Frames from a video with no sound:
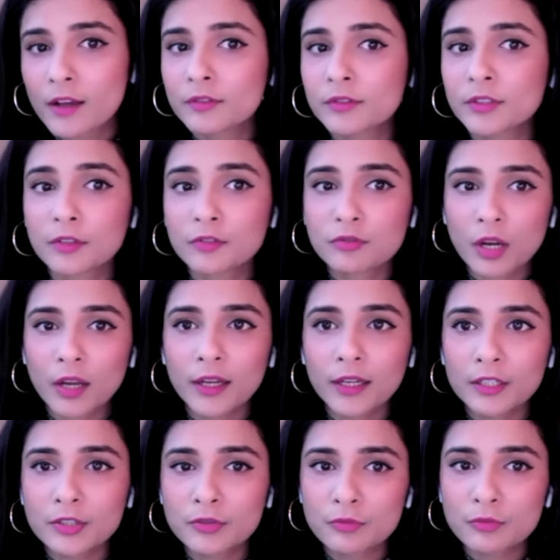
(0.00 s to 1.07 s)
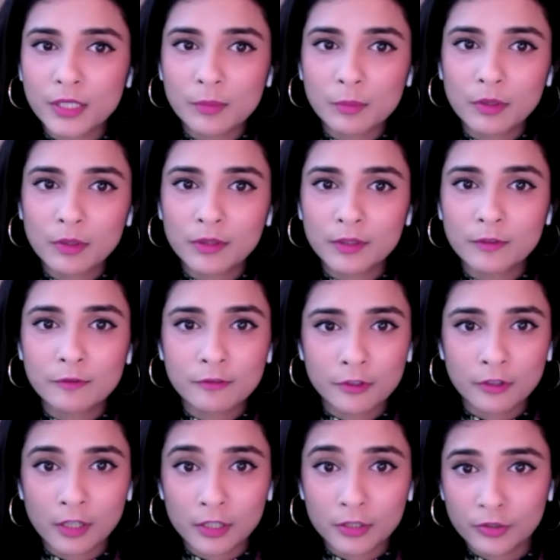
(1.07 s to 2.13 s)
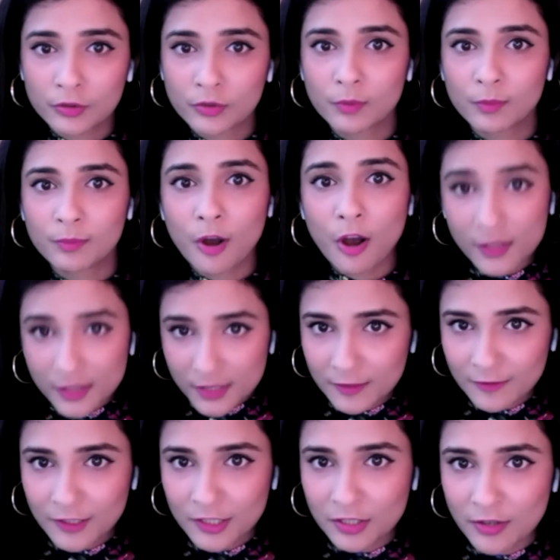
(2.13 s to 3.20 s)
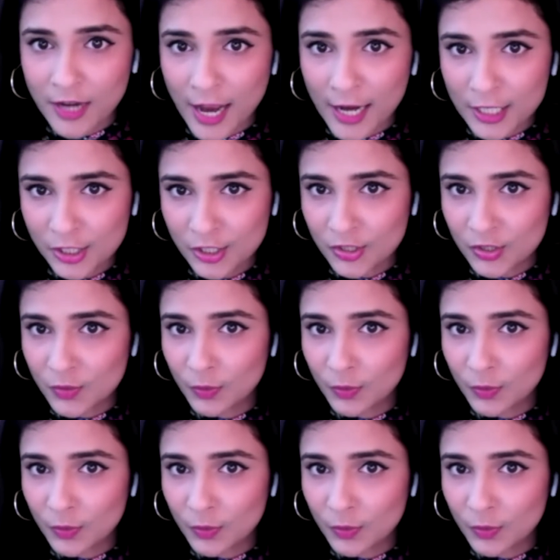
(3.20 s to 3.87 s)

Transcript: They're trying to rebuild the world through positive interactions